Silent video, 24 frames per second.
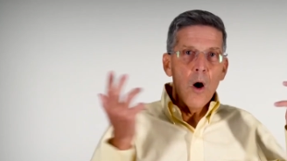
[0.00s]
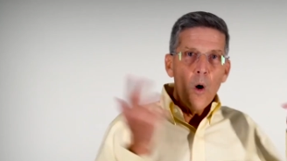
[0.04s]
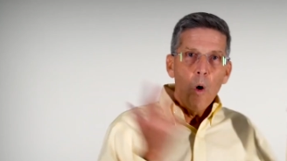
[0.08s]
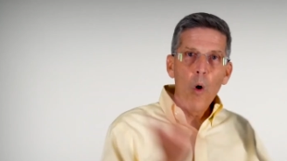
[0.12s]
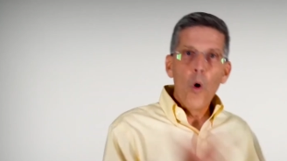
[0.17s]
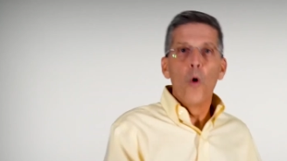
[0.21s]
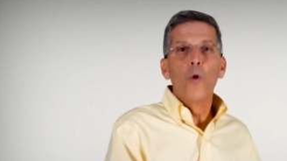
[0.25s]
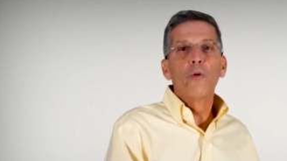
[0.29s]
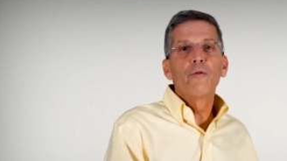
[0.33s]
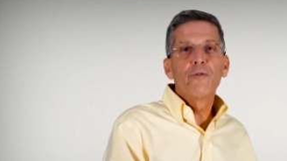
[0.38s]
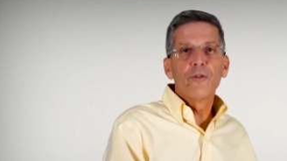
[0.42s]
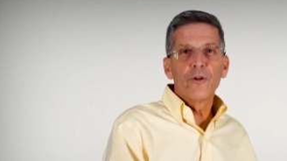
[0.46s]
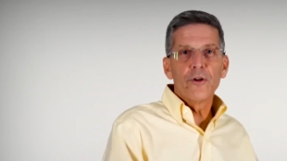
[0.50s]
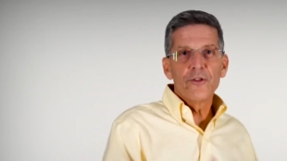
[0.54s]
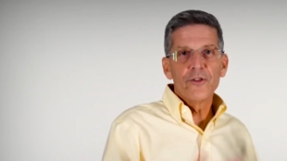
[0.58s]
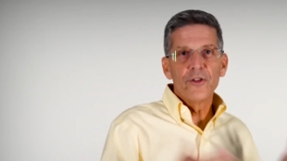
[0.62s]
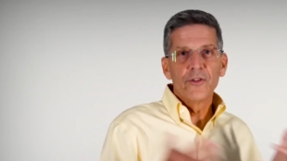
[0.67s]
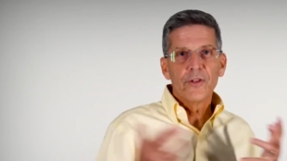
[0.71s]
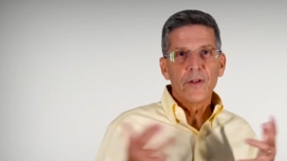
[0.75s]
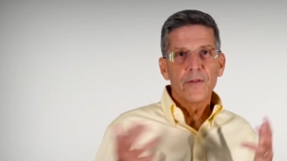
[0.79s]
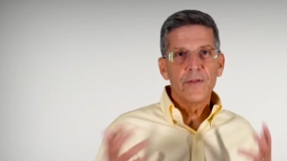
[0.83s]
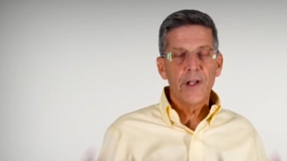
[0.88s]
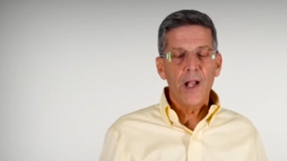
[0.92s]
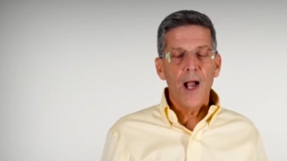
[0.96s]
old
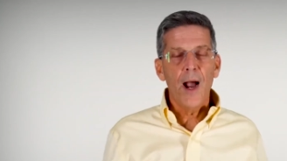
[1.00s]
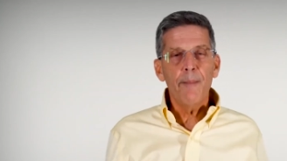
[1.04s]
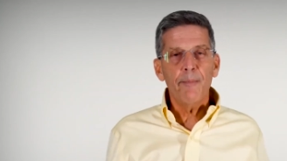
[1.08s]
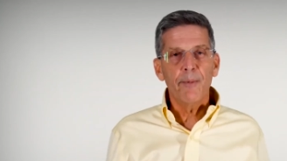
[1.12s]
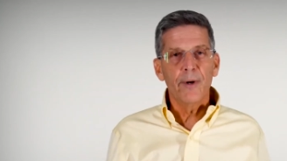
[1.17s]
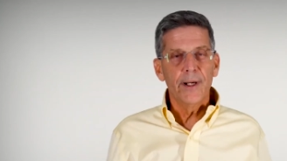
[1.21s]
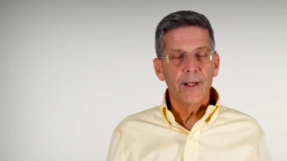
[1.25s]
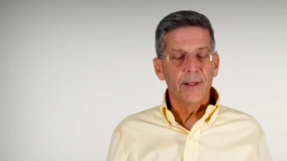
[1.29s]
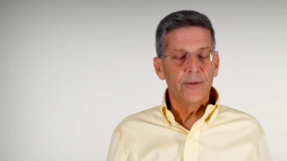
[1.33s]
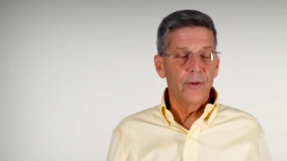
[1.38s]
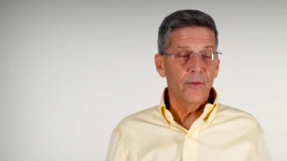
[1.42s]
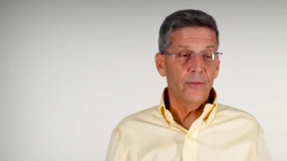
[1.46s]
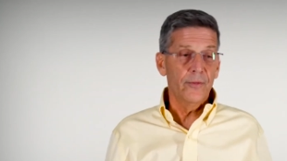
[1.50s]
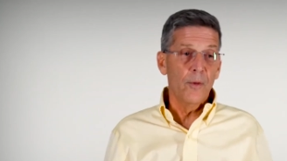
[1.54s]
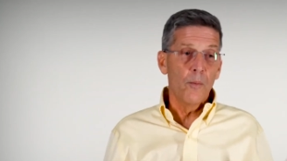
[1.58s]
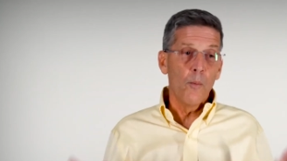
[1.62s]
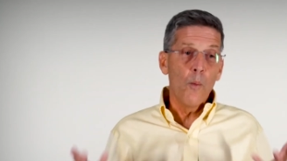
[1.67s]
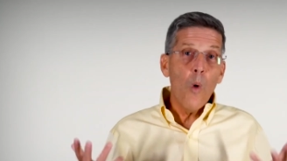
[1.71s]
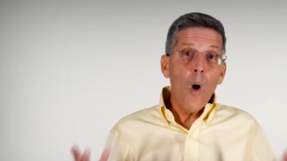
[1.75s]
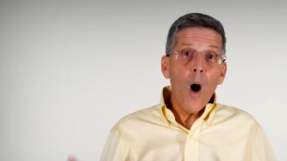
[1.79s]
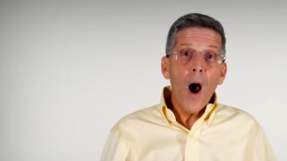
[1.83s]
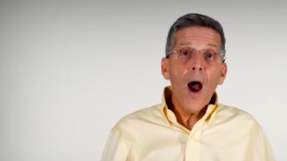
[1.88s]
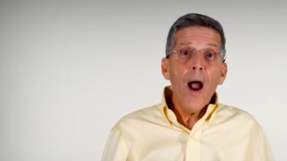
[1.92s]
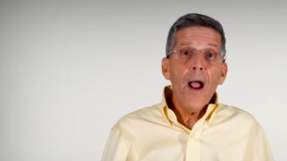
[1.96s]
versions of the operating system.
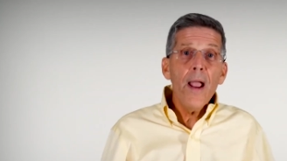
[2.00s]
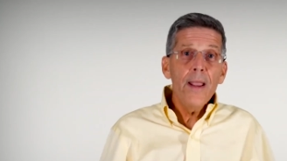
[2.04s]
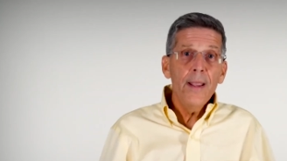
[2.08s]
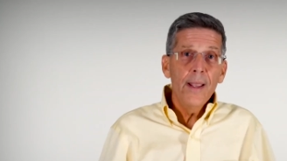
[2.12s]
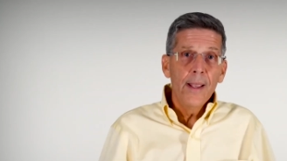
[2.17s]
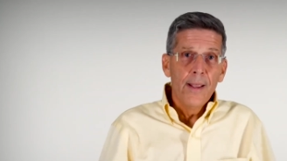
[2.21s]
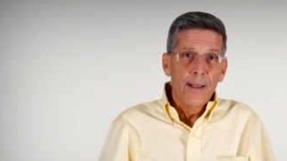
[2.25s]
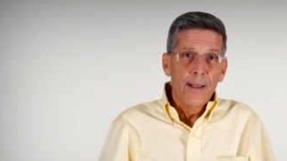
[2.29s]
Why?